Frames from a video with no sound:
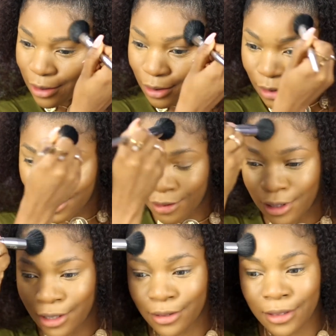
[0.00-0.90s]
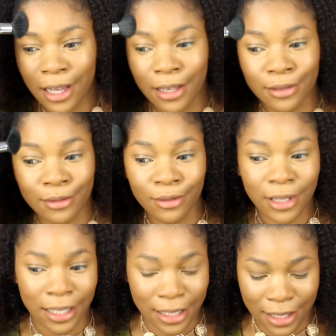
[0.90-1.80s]
Just to let you guys know
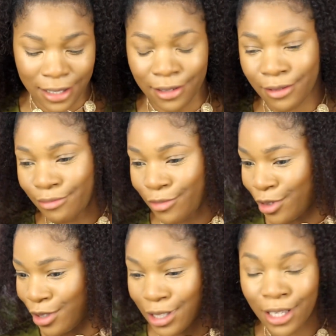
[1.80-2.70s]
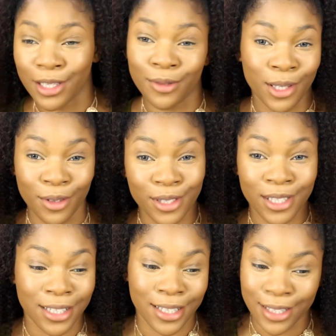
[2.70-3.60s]
that, just in case you're not seeing it.